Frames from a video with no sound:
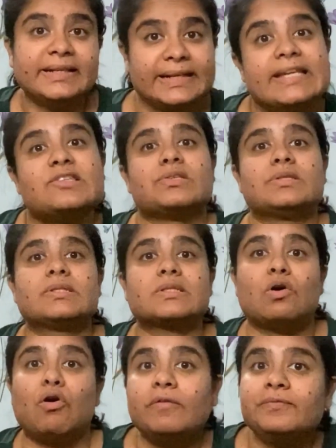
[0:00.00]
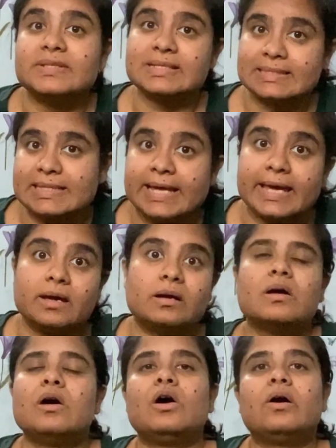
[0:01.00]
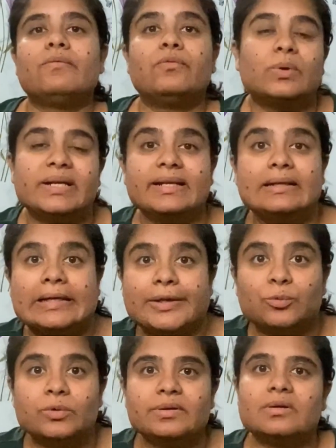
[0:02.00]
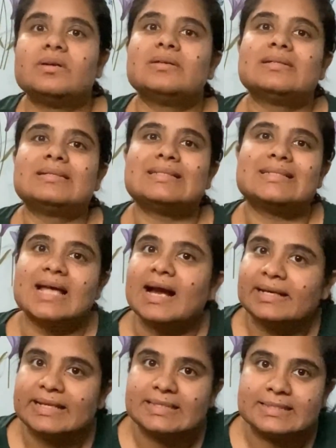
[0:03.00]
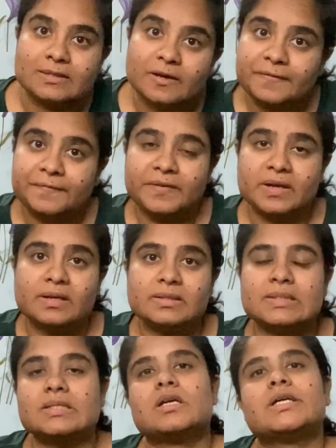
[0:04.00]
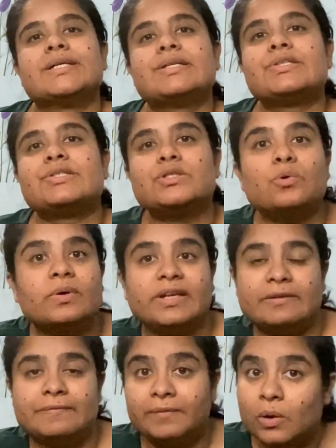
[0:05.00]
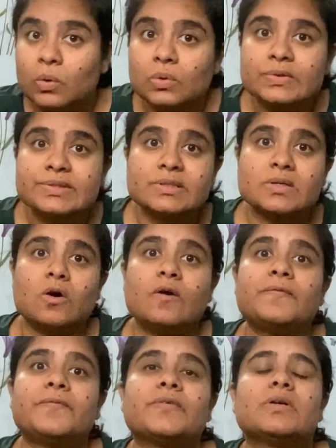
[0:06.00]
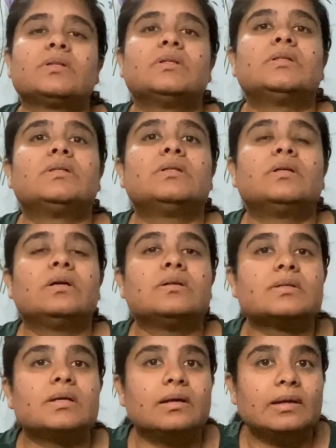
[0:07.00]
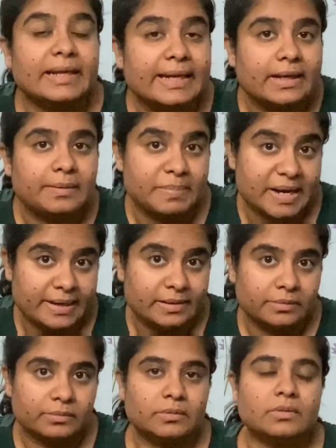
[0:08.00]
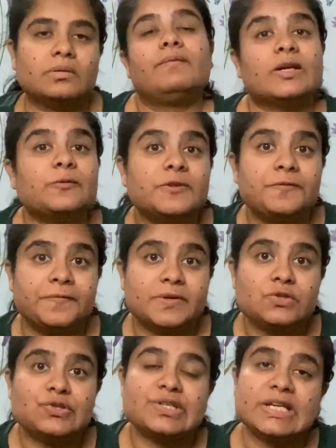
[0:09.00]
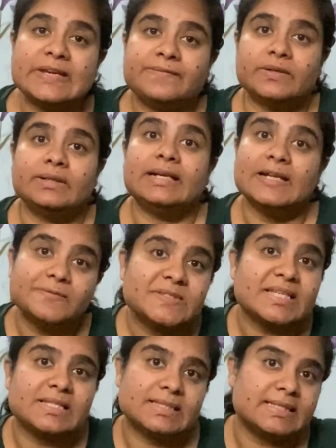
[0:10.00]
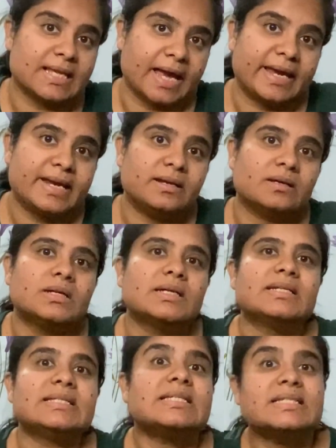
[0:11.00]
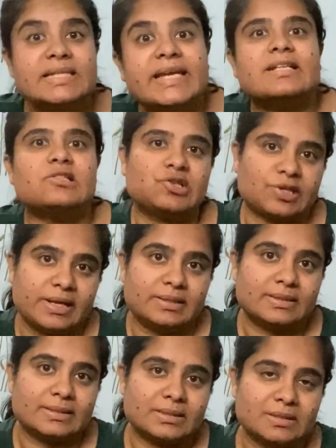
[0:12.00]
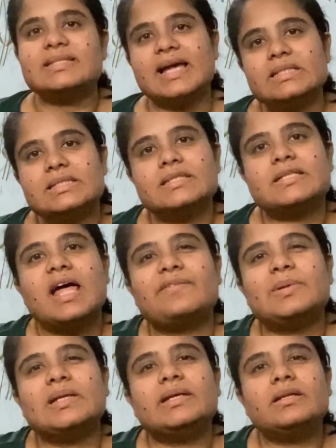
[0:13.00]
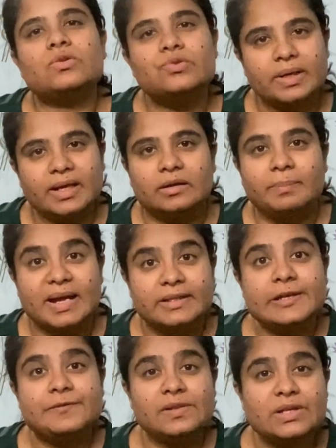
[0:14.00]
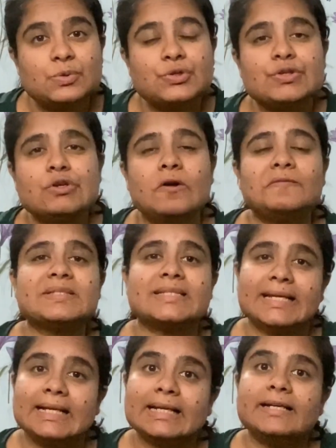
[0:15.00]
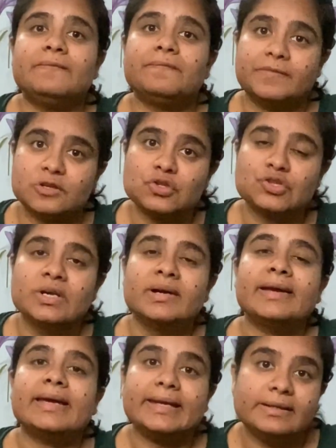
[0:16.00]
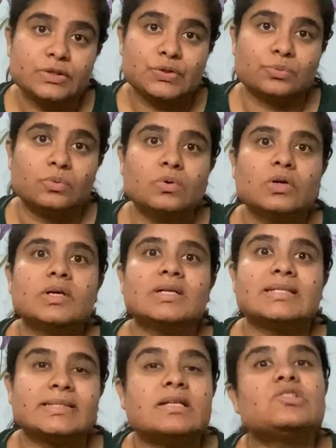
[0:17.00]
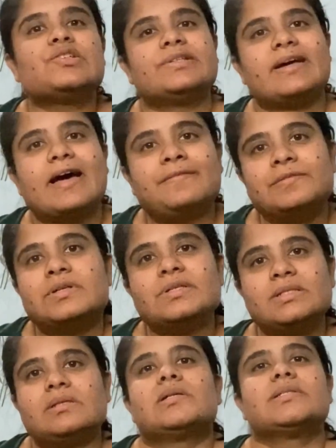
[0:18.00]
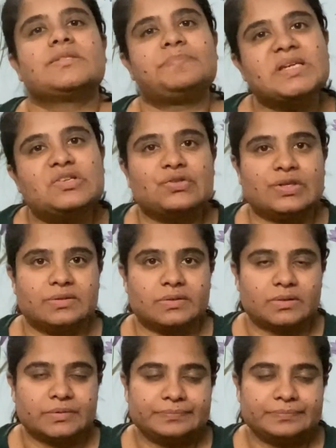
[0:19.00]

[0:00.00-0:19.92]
regions of this lake would include sandy surface, stony floors of the lake bed. One of the fish even lives inside snail shells. Scientists have been intrigued by the evolution of cichlid fish into such diverse species.